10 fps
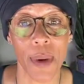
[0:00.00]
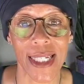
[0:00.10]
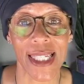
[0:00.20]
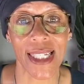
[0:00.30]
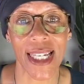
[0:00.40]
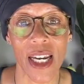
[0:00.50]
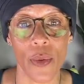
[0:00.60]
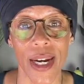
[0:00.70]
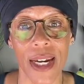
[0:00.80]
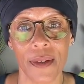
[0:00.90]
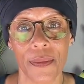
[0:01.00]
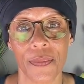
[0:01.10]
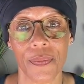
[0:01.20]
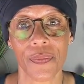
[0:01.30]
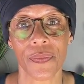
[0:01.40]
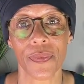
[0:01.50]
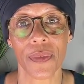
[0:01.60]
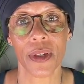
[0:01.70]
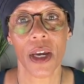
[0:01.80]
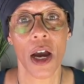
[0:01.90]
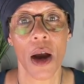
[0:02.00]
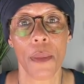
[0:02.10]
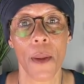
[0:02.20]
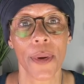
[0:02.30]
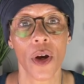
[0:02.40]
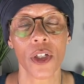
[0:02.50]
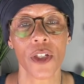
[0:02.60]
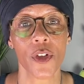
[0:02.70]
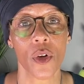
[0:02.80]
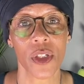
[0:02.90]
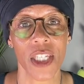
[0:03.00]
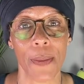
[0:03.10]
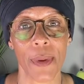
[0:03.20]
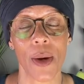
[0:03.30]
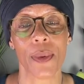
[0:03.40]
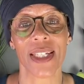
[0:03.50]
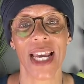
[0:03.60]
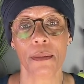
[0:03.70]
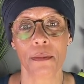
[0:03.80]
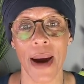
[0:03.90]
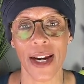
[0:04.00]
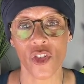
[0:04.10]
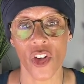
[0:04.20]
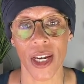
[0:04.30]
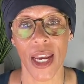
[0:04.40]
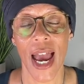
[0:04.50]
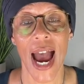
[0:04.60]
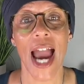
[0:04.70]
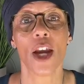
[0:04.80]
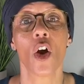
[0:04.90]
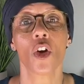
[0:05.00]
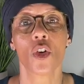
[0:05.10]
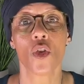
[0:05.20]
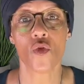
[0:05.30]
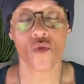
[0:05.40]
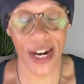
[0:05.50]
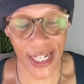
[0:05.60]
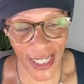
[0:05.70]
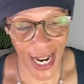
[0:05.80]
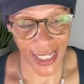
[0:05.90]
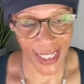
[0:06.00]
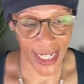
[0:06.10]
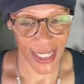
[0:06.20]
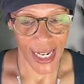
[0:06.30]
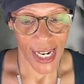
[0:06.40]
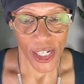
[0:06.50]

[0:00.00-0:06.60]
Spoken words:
with my steering, but because of your tip, it was like magic. I got great at it.